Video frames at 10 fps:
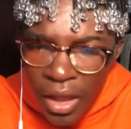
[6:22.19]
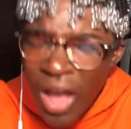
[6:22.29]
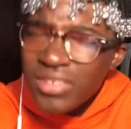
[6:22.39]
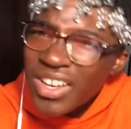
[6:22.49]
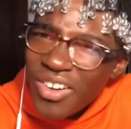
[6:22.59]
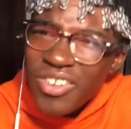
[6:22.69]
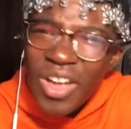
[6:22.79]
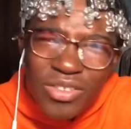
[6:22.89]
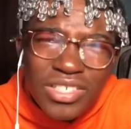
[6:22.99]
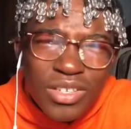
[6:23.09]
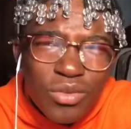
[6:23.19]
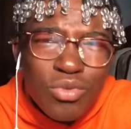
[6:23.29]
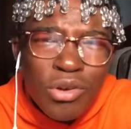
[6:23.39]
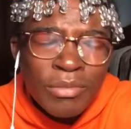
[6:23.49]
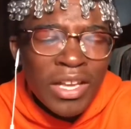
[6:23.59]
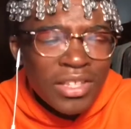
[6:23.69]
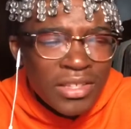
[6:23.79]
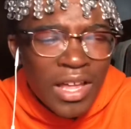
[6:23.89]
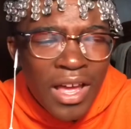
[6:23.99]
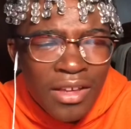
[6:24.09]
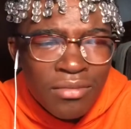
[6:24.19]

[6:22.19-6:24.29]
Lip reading: I was like, oh, that was kind of cool. I'm not going to lie.